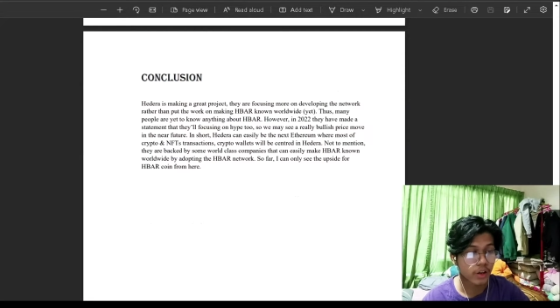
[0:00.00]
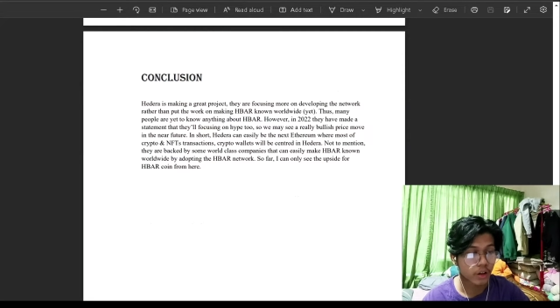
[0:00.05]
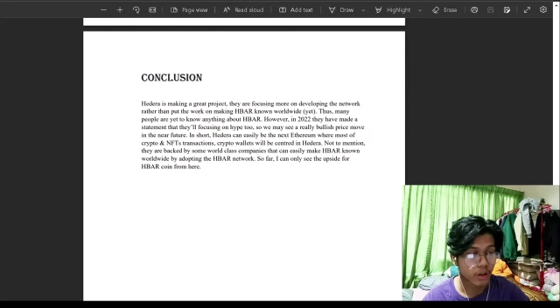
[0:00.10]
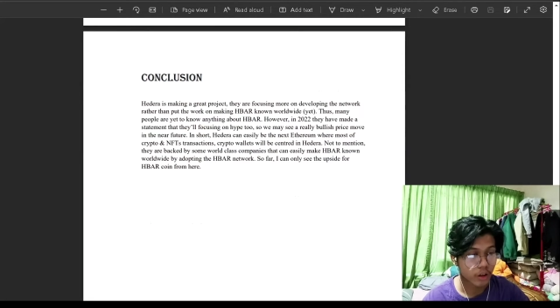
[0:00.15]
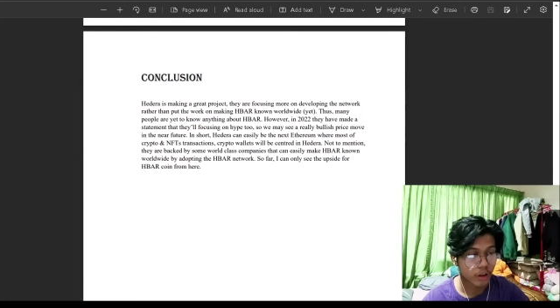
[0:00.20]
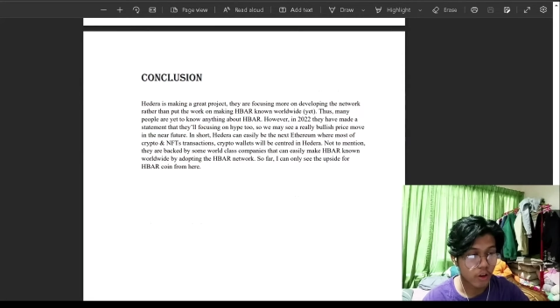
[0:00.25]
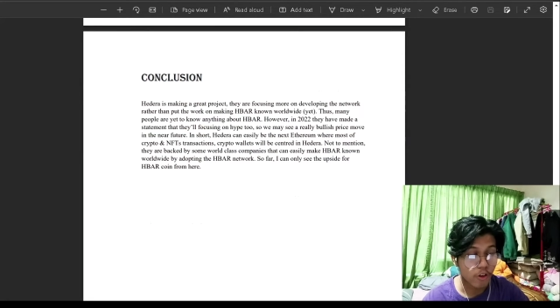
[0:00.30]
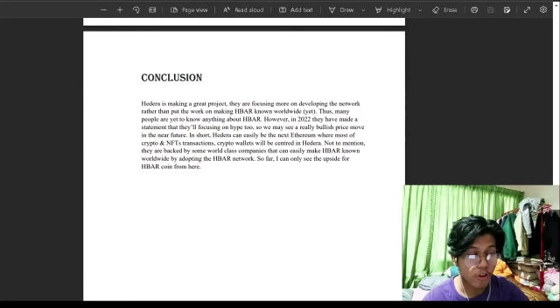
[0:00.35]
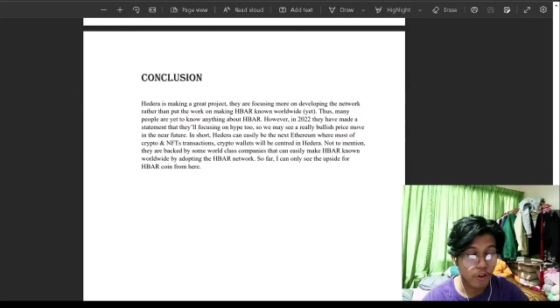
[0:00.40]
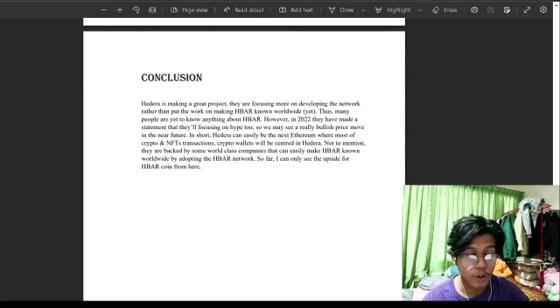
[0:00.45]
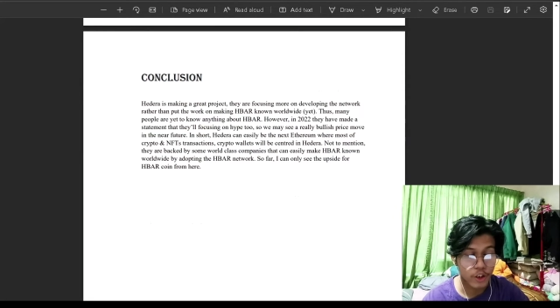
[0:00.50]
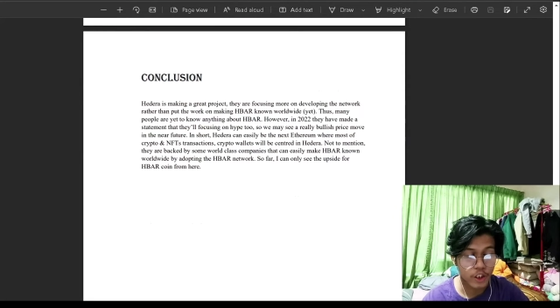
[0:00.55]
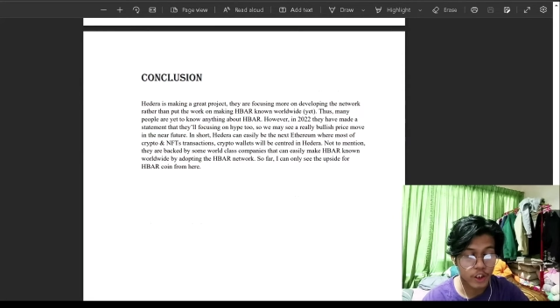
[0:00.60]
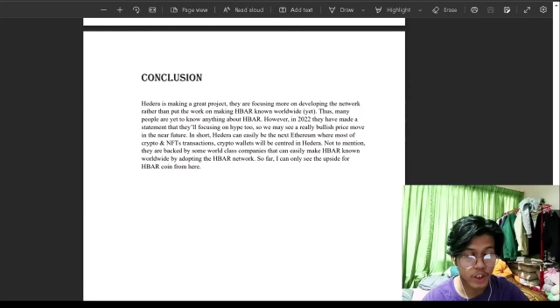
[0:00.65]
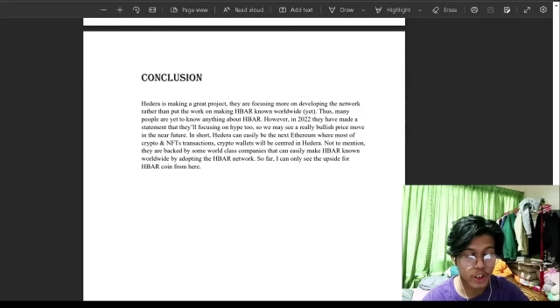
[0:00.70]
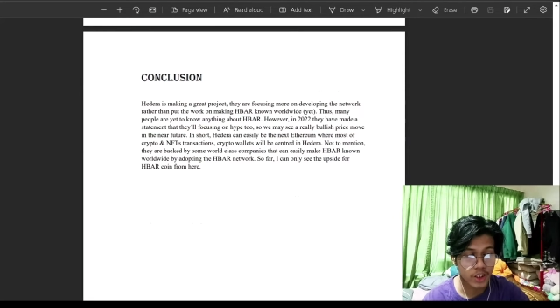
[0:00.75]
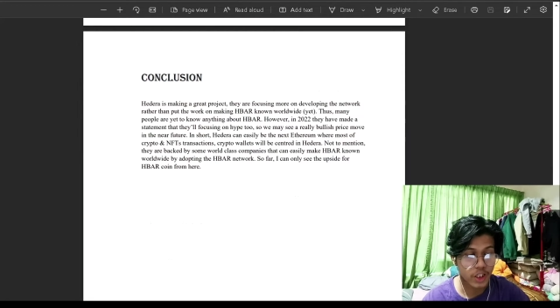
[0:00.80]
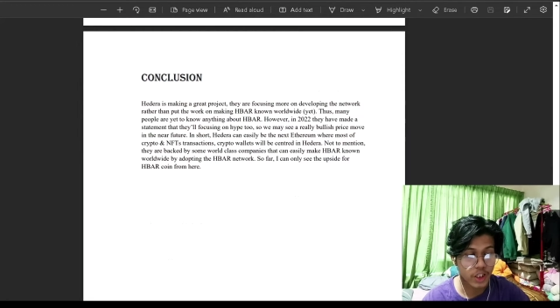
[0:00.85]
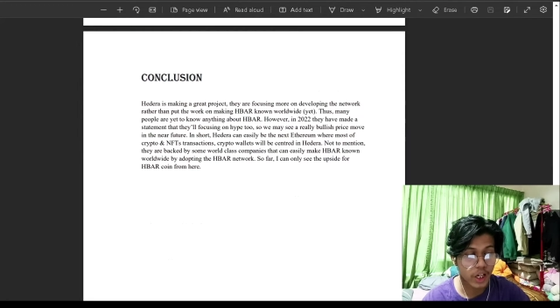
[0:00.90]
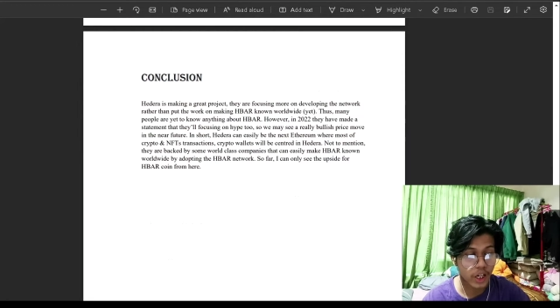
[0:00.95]
Conclusion
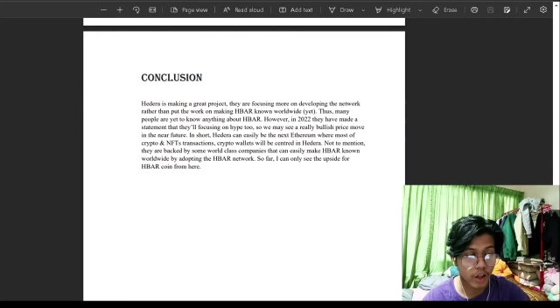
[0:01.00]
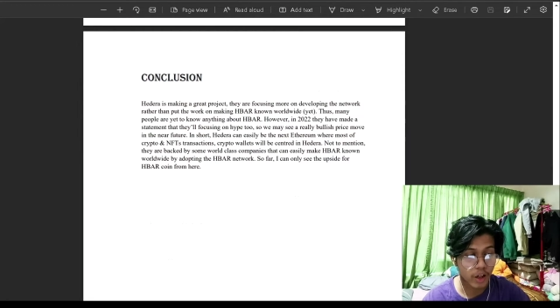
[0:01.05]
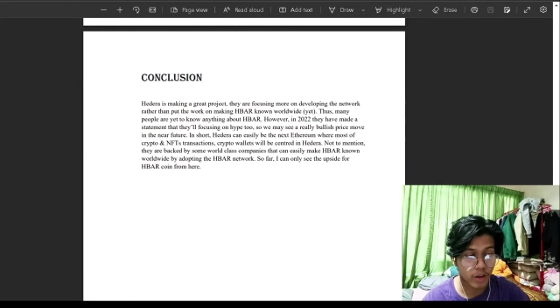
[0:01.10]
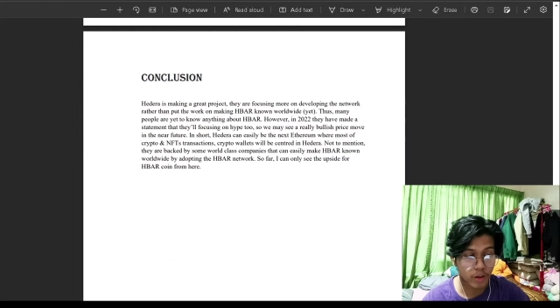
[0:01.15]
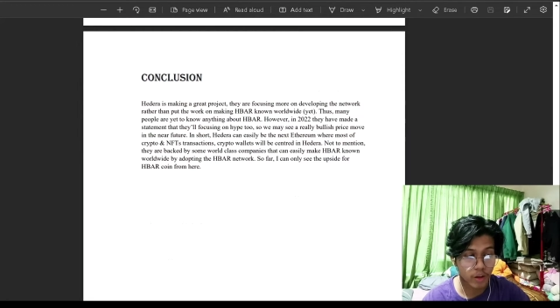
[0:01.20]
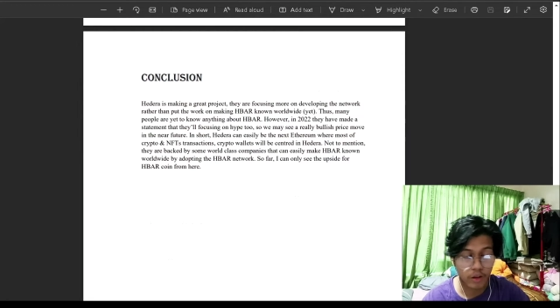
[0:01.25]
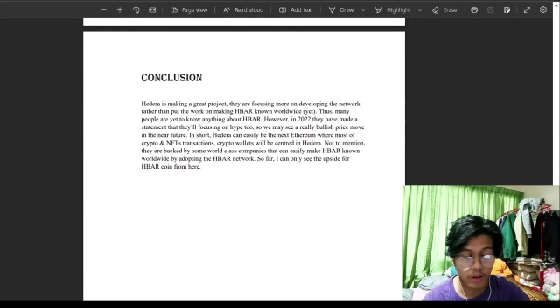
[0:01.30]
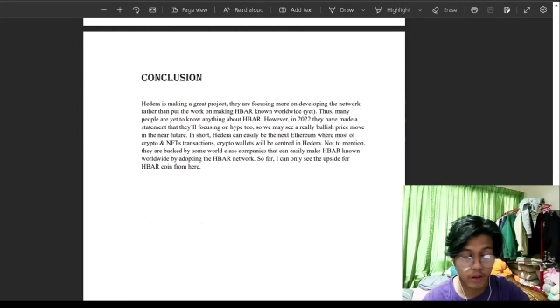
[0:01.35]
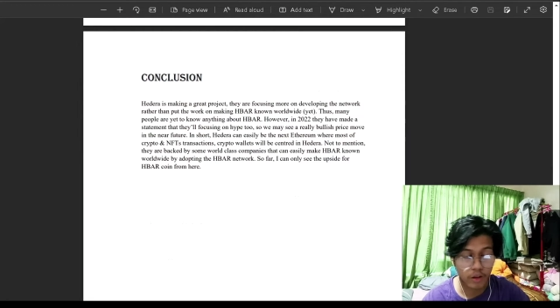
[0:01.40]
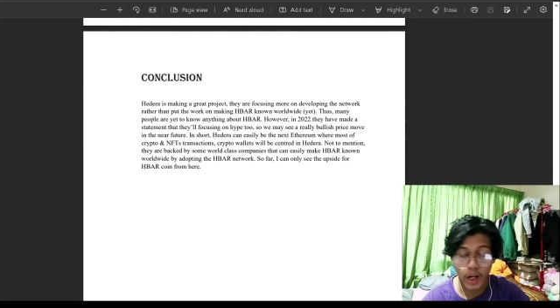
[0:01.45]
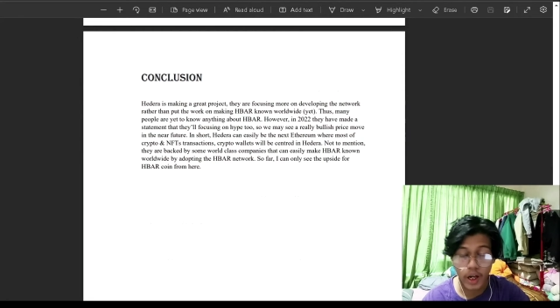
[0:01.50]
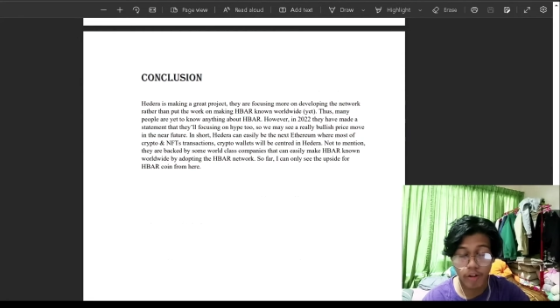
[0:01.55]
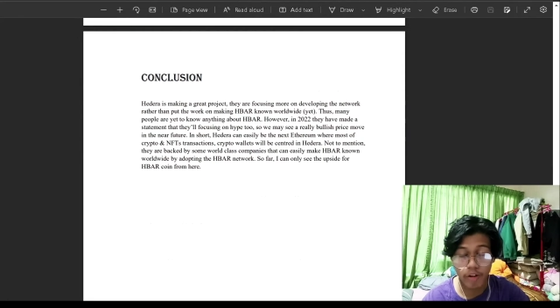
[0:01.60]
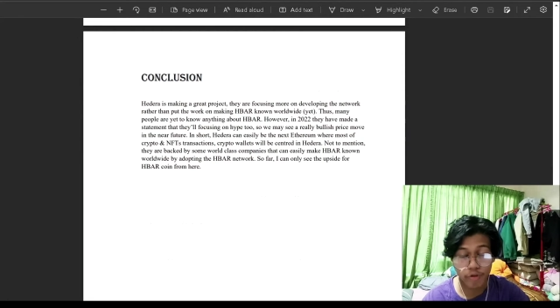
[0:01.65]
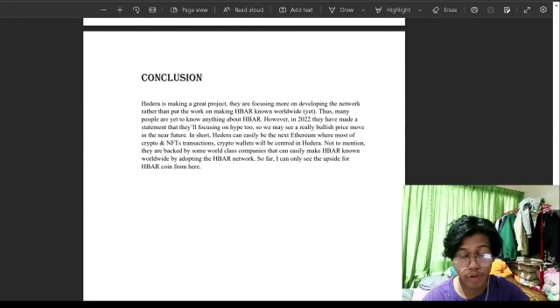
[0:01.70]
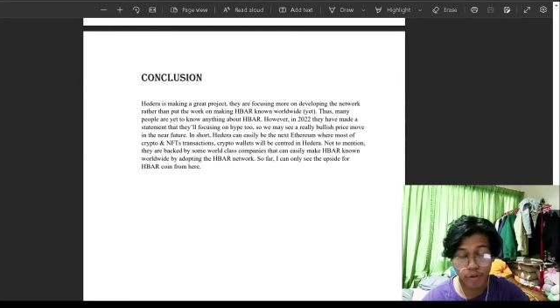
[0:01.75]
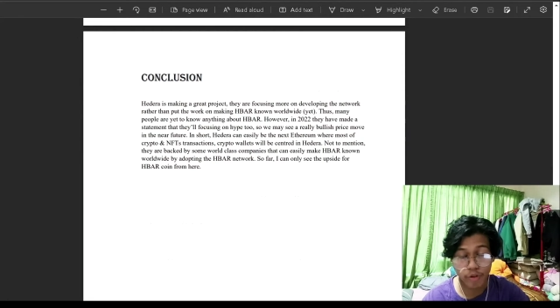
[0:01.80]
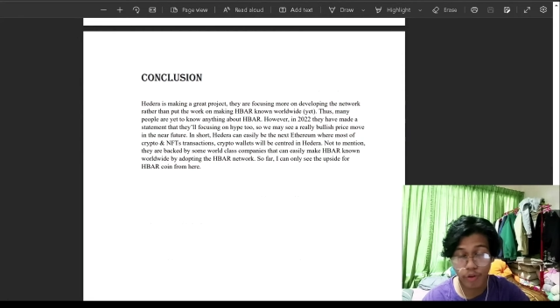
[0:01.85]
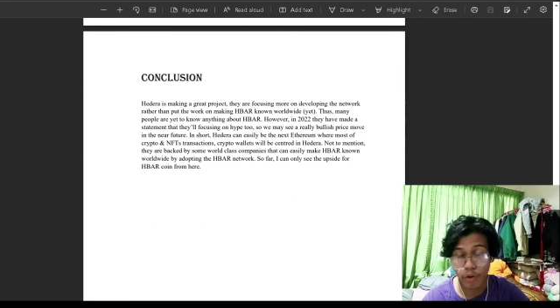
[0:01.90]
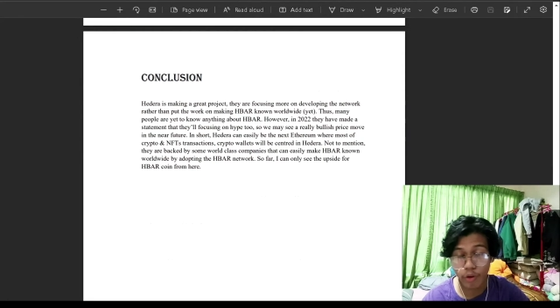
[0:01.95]
is I
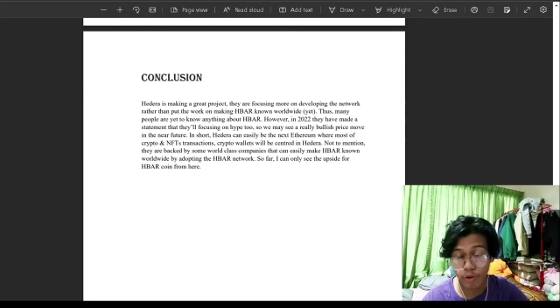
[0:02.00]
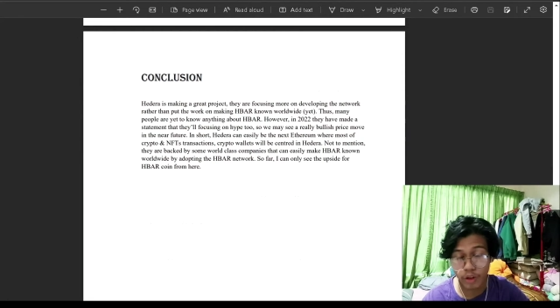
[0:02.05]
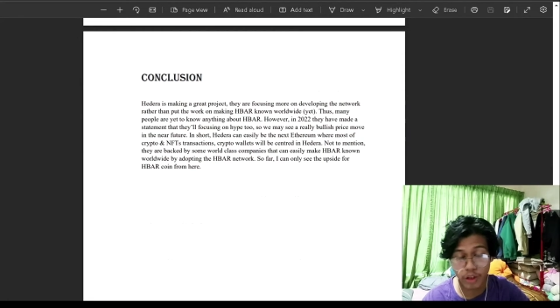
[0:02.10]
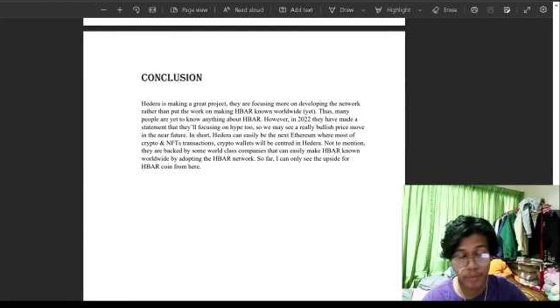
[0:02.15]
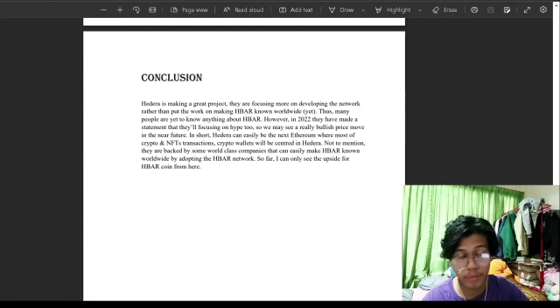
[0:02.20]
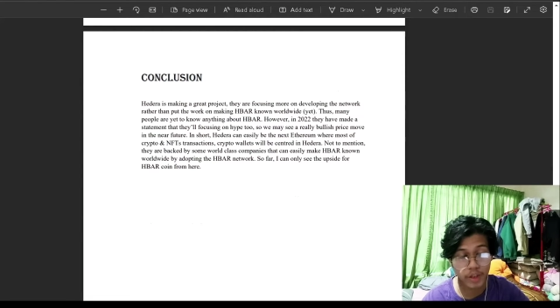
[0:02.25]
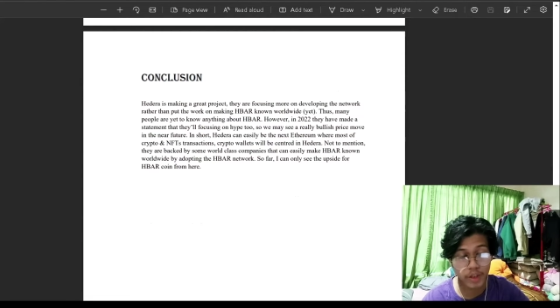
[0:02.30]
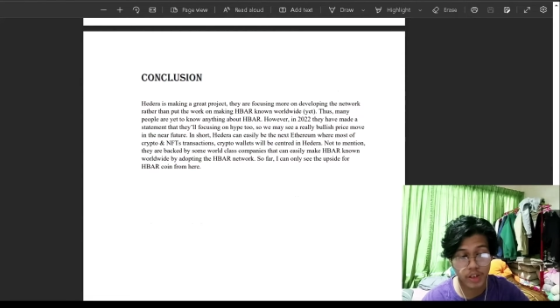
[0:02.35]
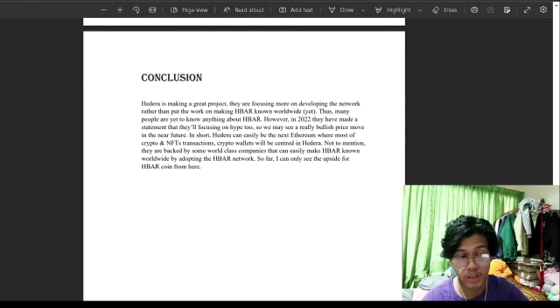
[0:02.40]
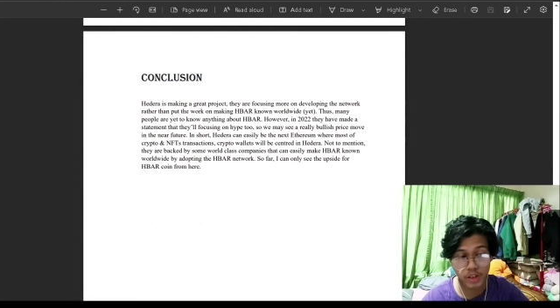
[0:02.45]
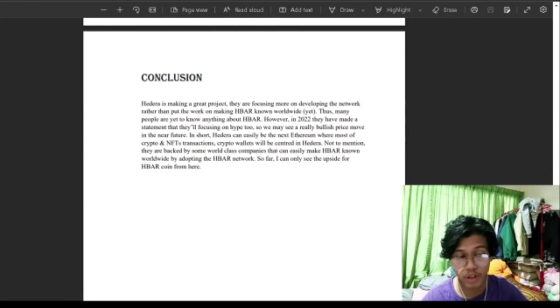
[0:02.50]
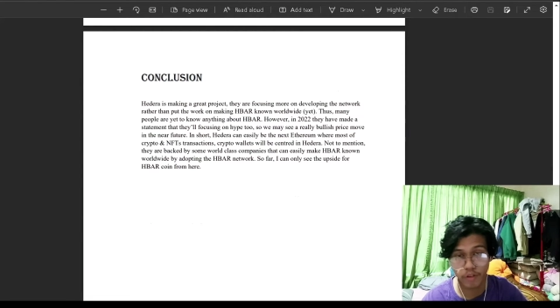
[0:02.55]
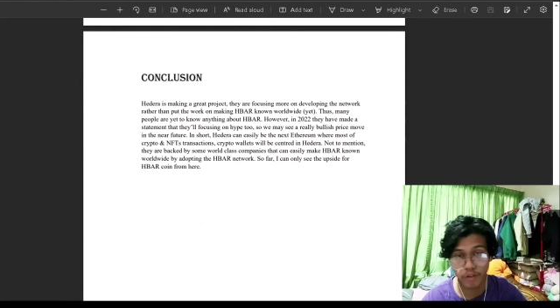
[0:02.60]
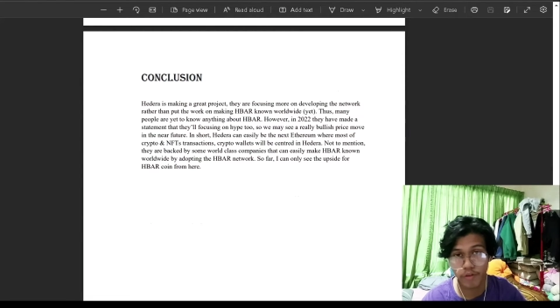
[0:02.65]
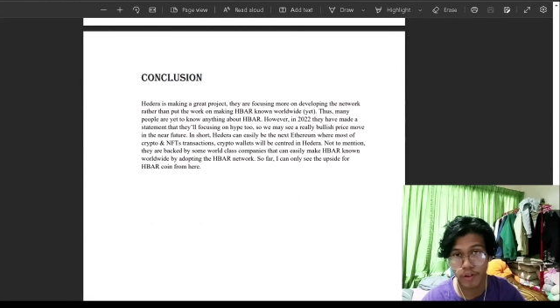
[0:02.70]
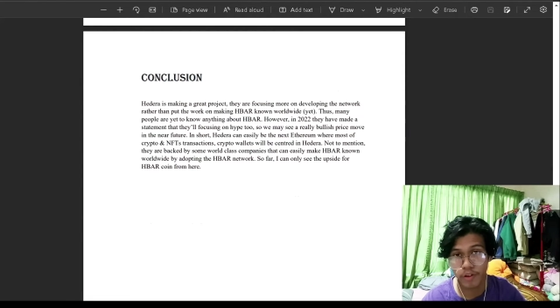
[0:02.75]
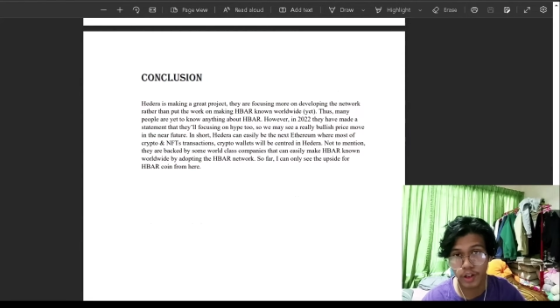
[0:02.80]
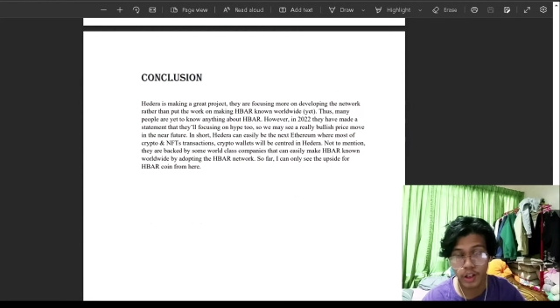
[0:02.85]
wrote it myself,